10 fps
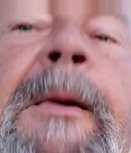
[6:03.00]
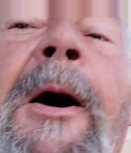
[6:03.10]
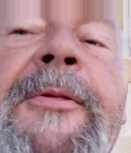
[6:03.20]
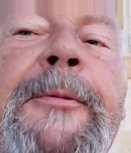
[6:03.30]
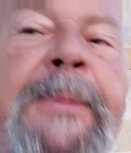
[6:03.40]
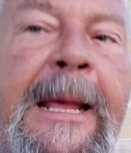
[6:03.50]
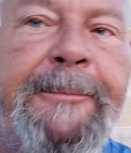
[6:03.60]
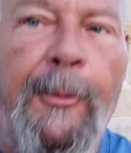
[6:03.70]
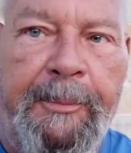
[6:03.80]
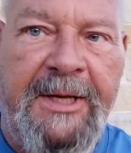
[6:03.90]
other
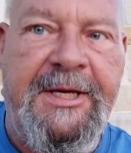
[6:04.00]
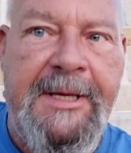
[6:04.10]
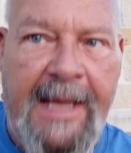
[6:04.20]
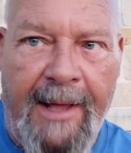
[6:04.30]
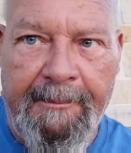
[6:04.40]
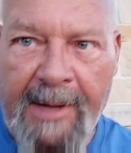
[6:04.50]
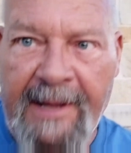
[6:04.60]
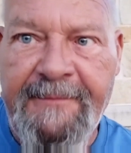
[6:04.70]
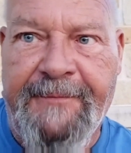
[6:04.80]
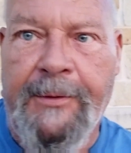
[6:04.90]
people picking out
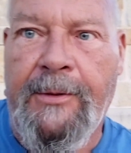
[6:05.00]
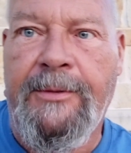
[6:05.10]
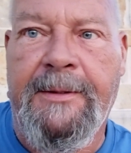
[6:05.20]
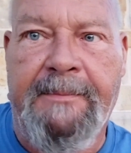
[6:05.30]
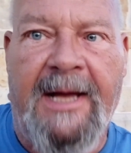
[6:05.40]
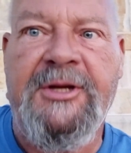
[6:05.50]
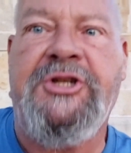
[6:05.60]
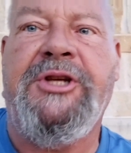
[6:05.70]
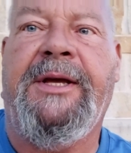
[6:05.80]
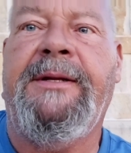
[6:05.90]
my food and my
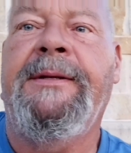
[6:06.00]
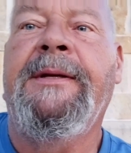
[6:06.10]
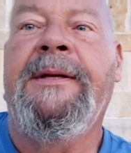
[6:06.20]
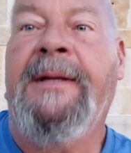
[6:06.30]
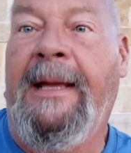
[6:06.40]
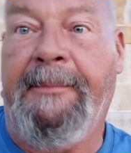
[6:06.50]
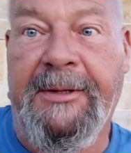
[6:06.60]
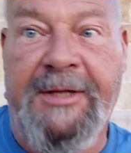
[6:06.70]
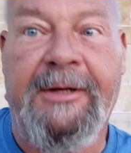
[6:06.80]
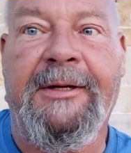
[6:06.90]
shit, and
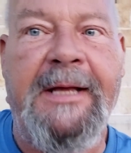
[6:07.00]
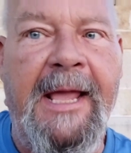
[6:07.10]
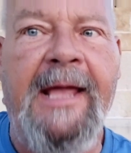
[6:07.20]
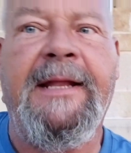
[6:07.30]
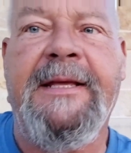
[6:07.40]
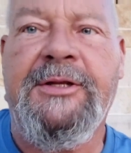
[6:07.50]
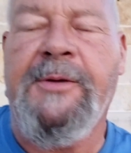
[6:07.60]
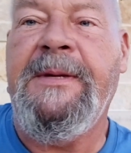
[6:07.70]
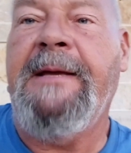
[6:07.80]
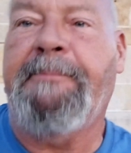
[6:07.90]
particularly handing it
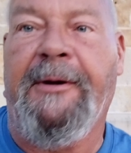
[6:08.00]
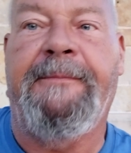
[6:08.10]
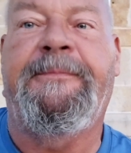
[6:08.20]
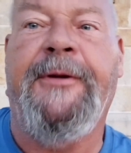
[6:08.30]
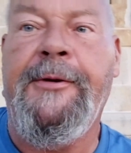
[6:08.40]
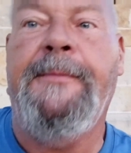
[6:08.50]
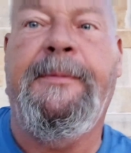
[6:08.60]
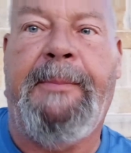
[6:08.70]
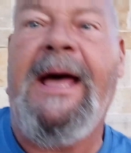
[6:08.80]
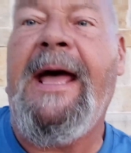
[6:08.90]
to me in
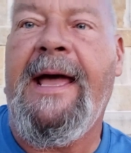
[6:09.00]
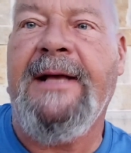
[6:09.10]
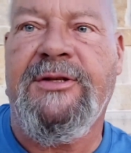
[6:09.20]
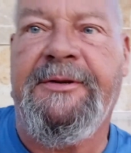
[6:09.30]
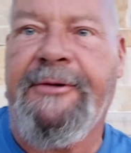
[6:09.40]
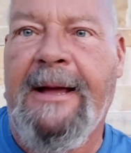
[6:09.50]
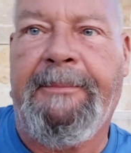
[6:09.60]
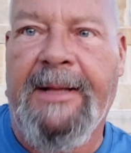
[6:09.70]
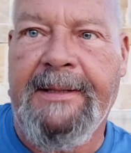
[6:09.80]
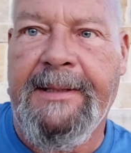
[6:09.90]
perfumed bags and
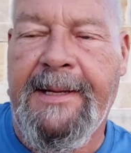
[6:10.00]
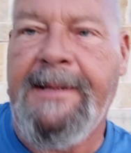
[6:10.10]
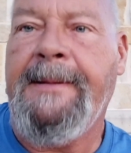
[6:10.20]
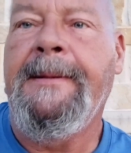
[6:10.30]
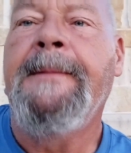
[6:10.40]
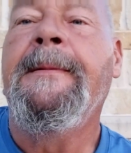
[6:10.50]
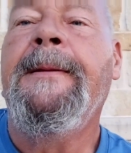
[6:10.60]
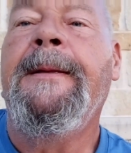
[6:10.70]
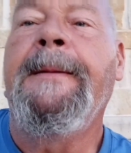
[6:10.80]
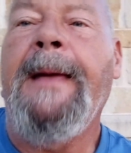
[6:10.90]
crap like that,
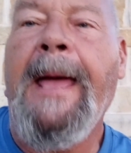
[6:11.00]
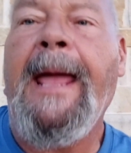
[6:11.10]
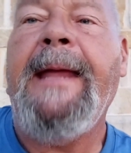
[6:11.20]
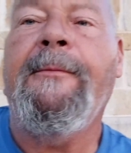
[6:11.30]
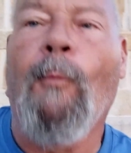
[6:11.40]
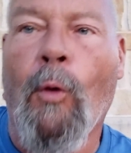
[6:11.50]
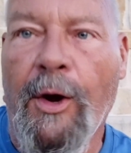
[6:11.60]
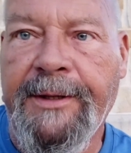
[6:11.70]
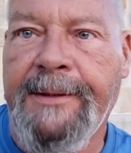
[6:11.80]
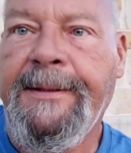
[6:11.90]
ain't
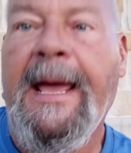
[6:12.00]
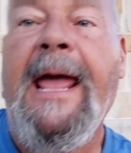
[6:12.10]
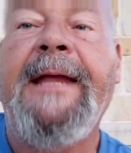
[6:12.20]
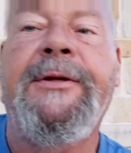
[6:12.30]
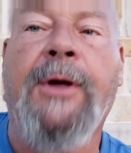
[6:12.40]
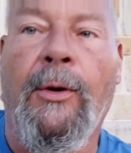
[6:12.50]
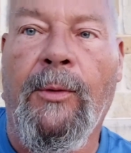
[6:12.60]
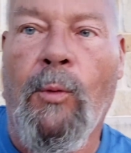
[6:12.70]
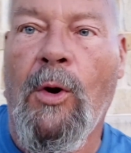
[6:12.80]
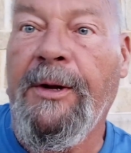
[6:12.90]
working, ain't
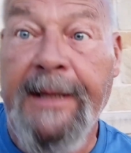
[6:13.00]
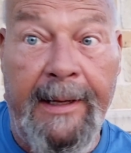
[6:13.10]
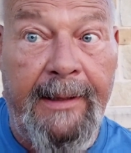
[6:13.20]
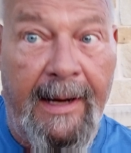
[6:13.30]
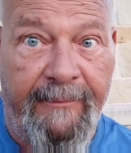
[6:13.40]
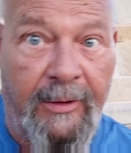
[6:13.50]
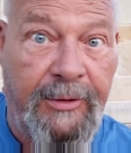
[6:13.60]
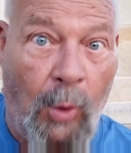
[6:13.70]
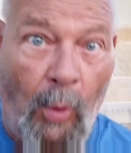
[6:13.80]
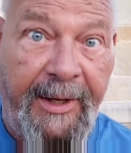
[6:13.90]
gonna work, ain't ever
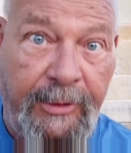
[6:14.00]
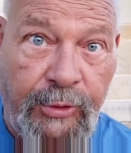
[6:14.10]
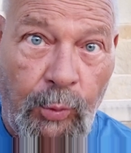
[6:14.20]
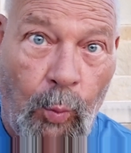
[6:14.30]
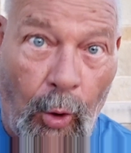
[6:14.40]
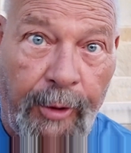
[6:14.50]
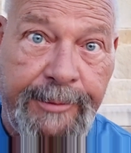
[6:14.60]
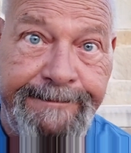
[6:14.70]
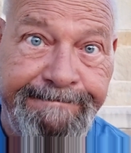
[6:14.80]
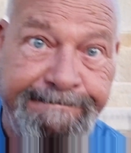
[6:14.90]
going to work.
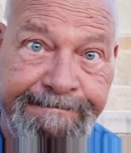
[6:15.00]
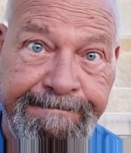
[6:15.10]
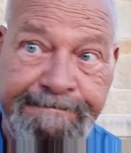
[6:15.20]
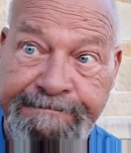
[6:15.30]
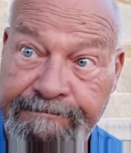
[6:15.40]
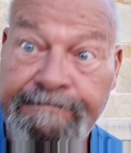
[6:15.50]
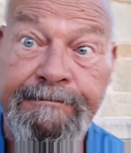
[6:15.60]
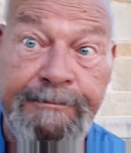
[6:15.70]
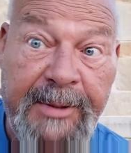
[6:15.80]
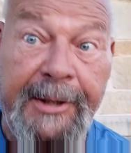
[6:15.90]

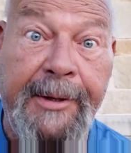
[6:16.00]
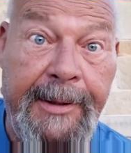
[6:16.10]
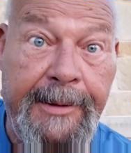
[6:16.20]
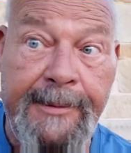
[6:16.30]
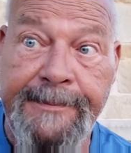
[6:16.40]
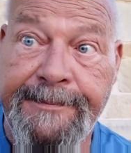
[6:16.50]
Period.